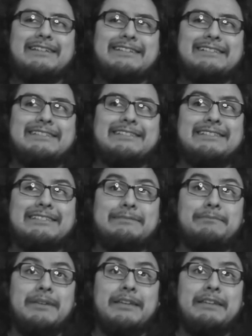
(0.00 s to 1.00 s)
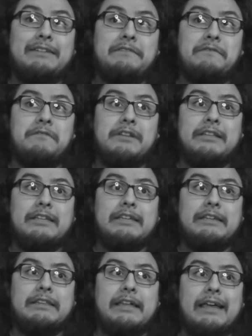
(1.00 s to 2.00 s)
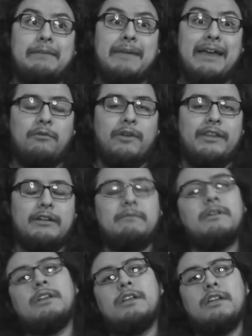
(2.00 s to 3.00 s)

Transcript: it's been really like bad weather.